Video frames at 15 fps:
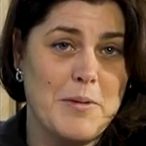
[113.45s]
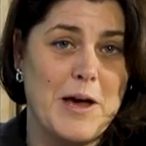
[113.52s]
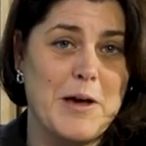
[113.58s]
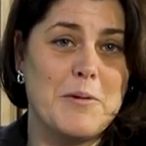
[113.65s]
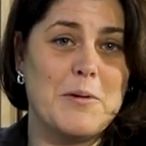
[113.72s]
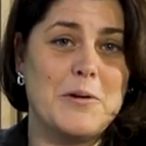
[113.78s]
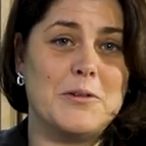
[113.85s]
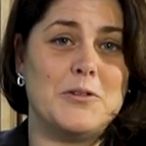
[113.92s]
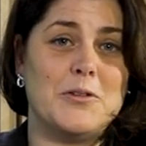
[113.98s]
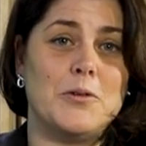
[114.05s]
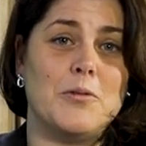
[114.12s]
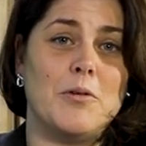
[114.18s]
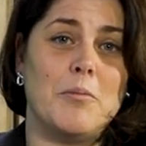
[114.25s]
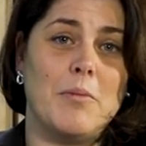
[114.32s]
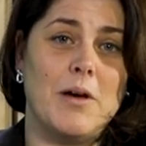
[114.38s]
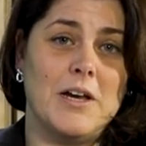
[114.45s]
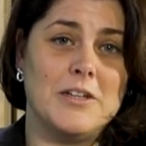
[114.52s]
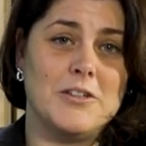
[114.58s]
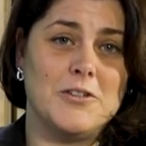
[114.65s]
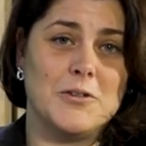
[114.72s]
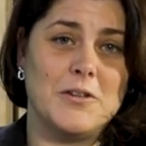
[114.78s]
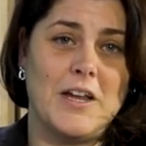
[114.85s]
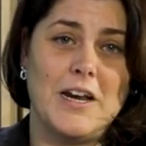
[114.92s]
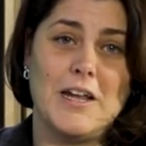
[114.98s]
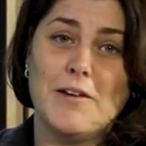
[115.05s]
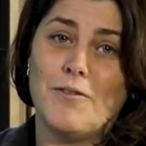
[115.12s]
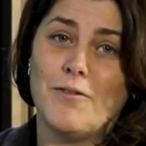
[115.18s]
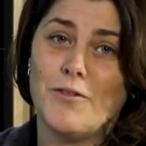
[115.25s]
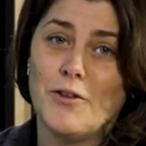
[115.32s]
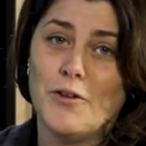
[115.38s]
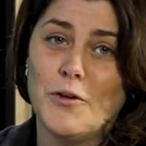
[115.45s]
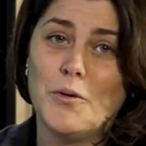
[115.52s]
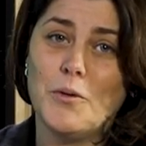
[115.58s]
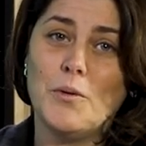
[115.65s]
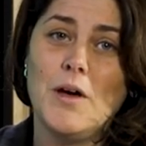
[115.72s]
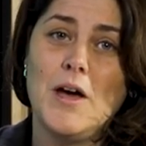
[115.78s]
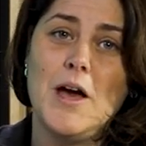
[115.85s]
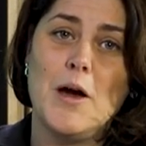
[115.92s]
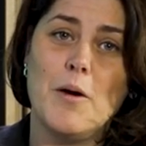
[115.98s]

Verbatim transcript: I want to remind you that if you